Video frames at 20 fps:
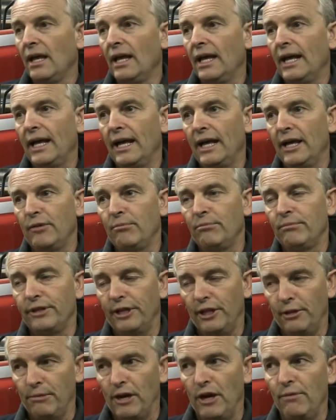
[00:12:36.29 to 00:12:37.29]
But
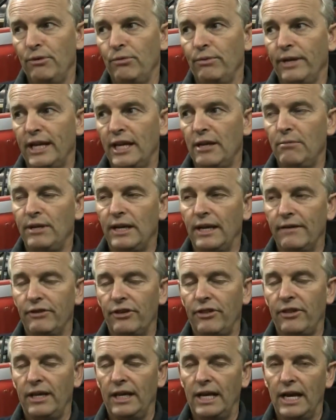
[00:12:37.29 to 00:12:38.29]
at the moment, we're keeping
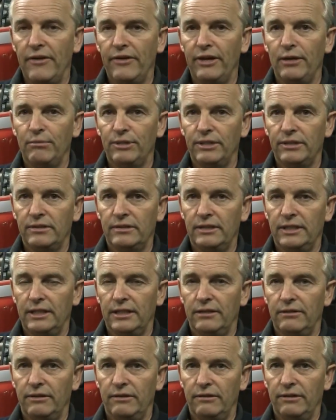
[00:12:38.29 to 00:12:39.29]
everything going. But, you
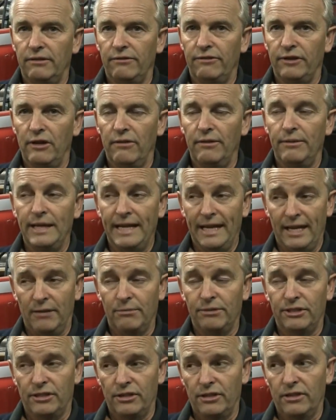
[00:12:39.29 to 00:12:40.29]
know, the farming
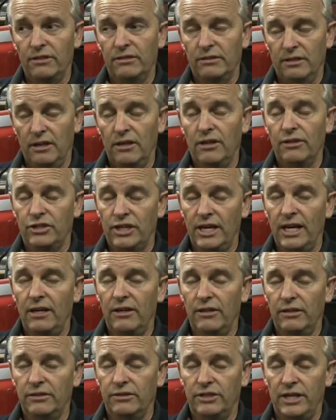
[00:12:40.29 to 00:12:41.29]
incomes are
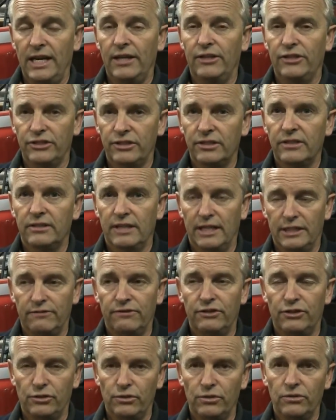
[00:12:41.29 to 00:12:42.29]
challenged, that's for sure.